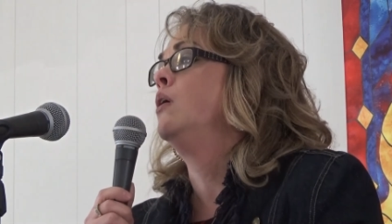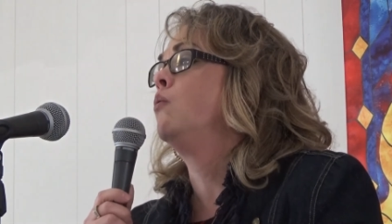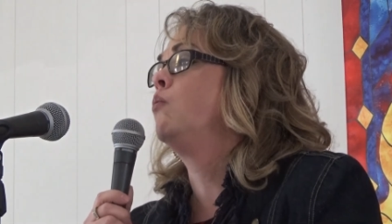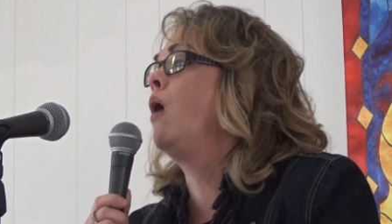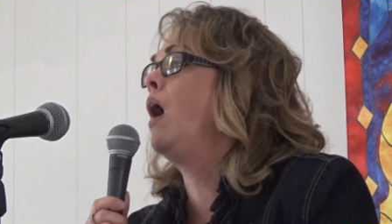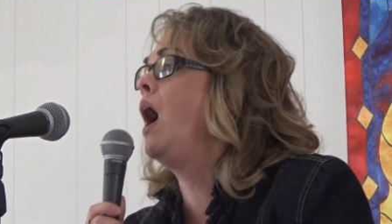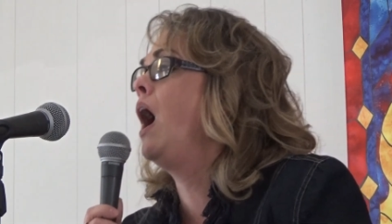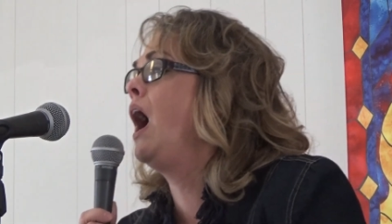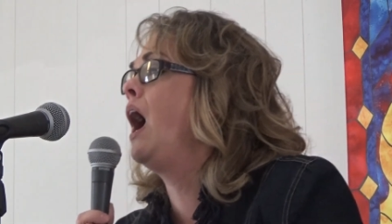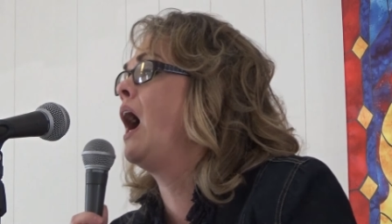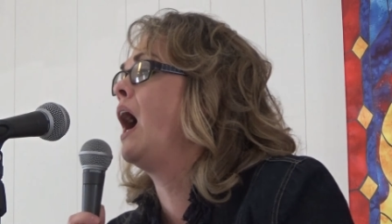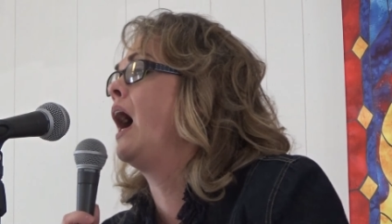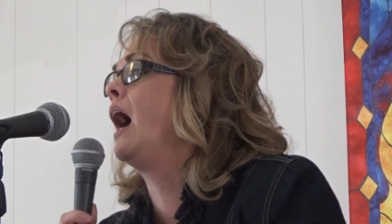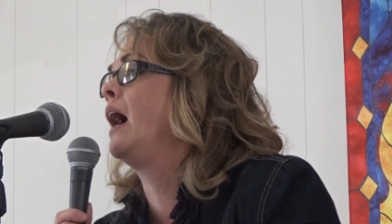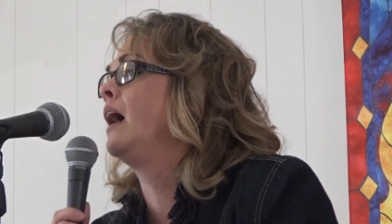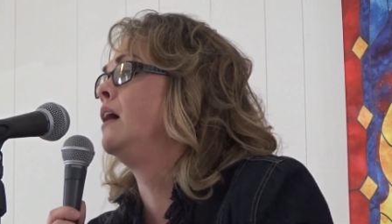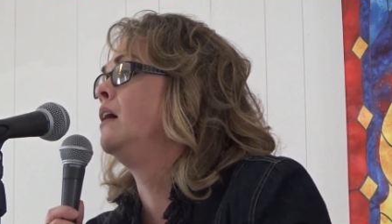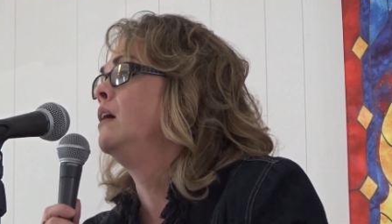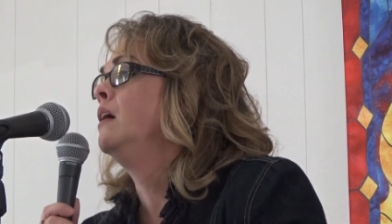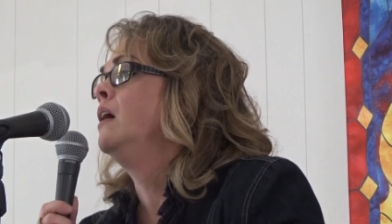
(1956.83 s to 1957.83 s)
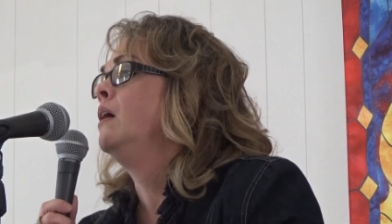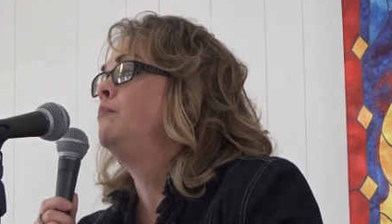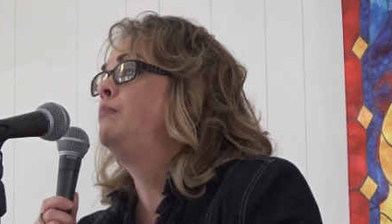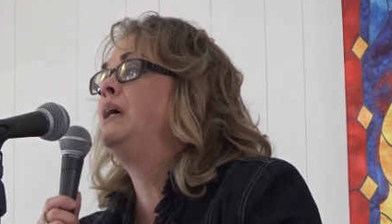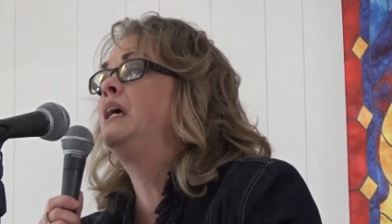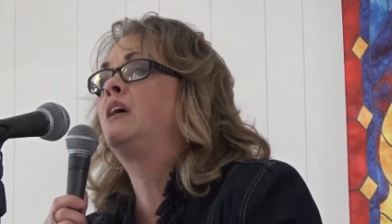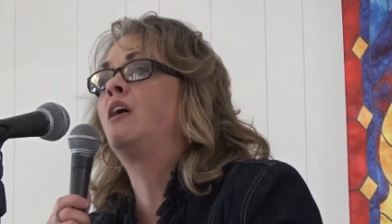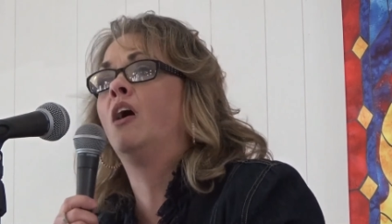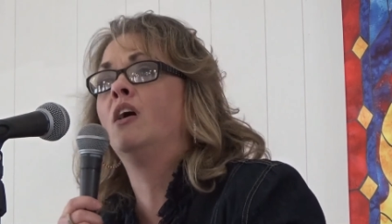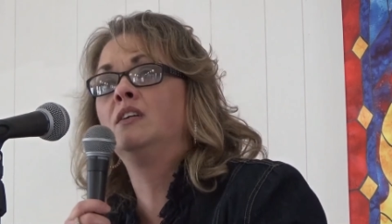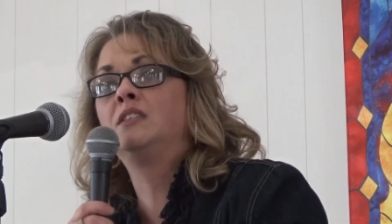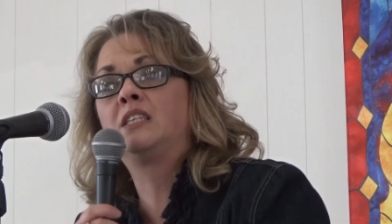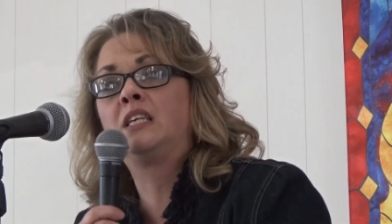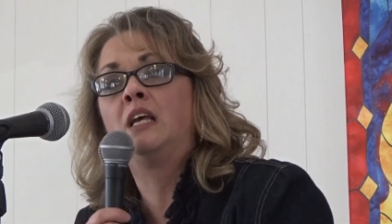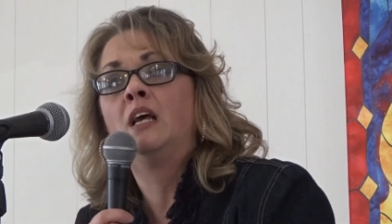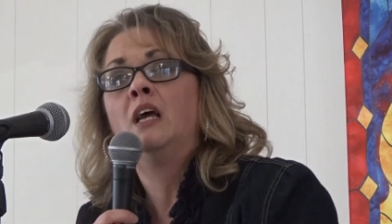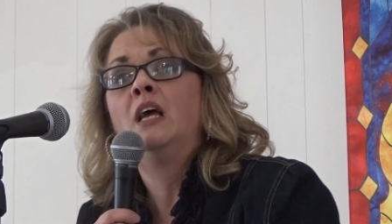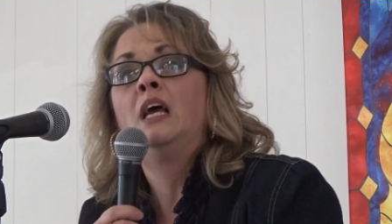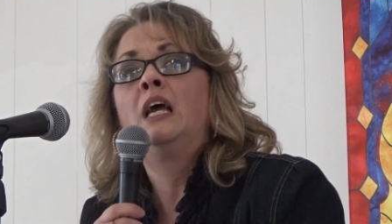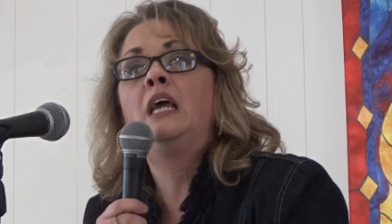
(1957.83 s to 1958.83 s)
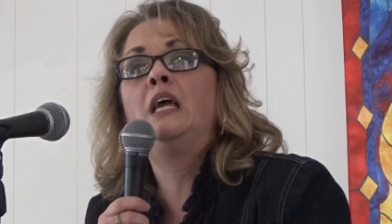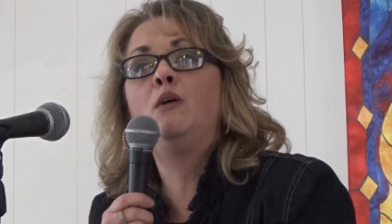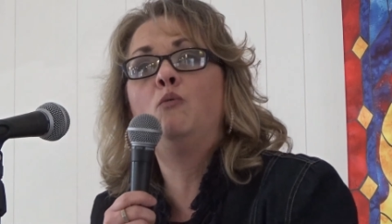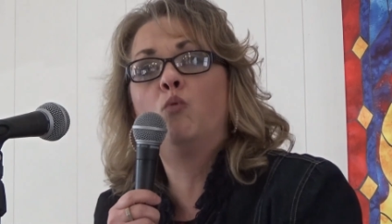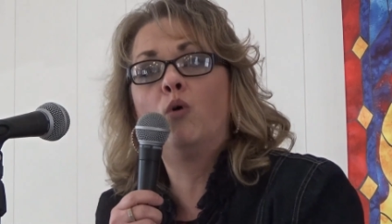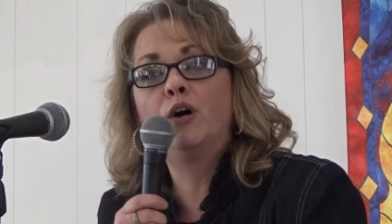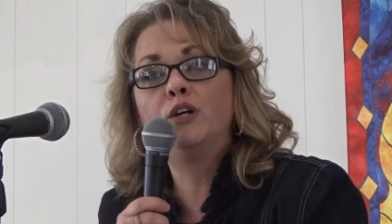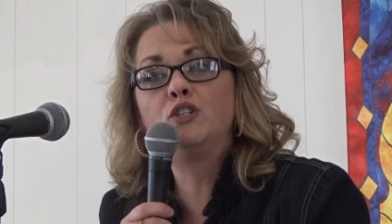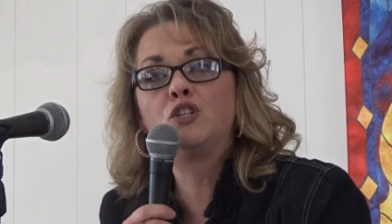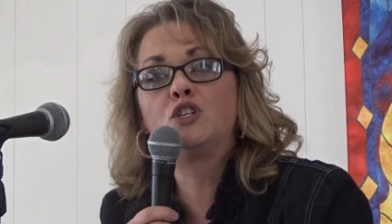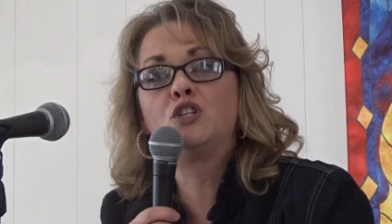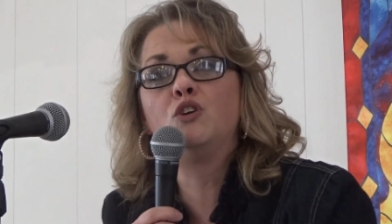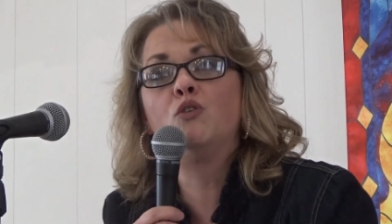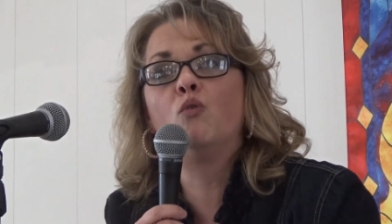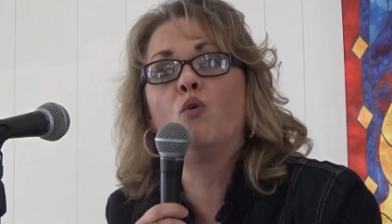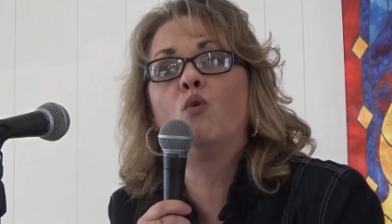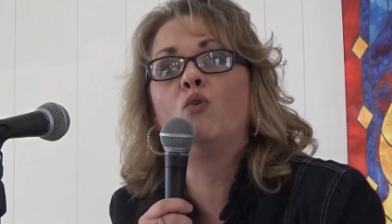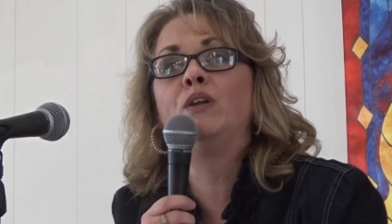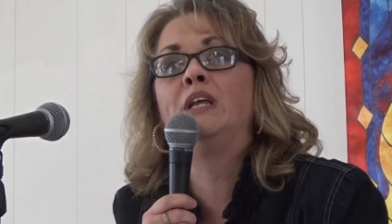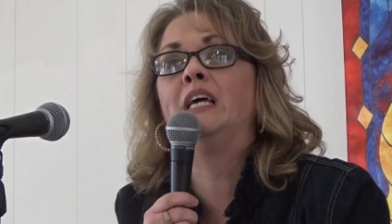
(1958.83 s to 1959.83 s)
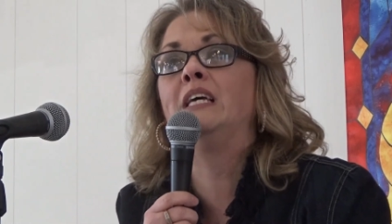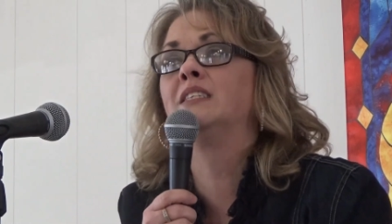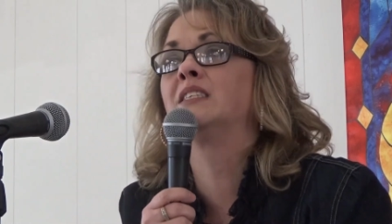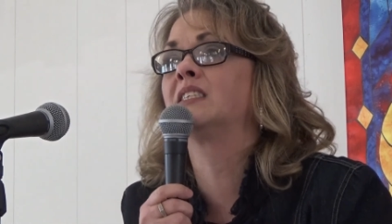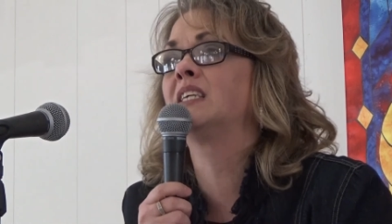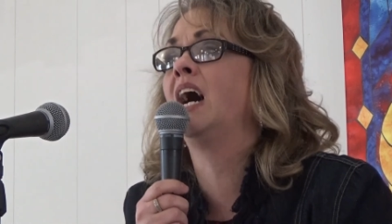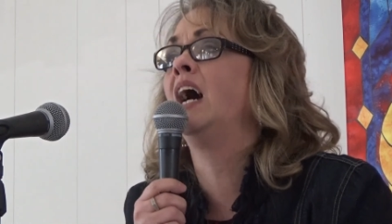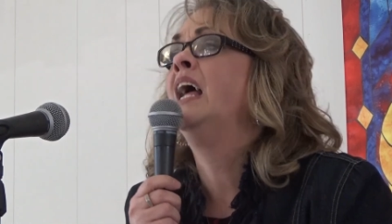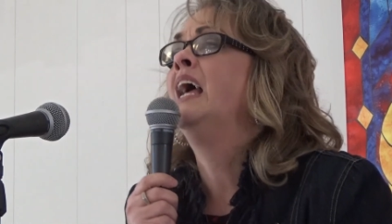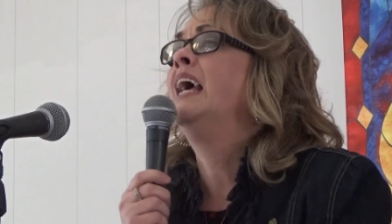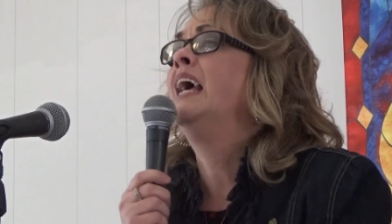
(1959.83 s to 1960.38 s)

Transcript: Why? Because he wants you on his side.